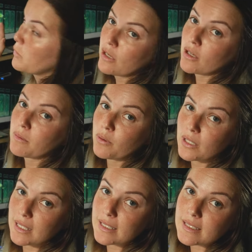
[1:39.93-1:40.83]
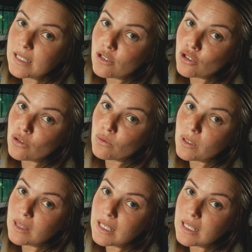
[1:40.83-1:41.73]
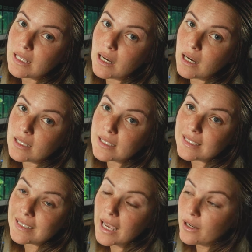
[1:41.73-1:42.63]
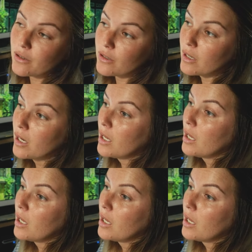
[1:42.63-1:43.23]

we couldn't put this into the uh, designer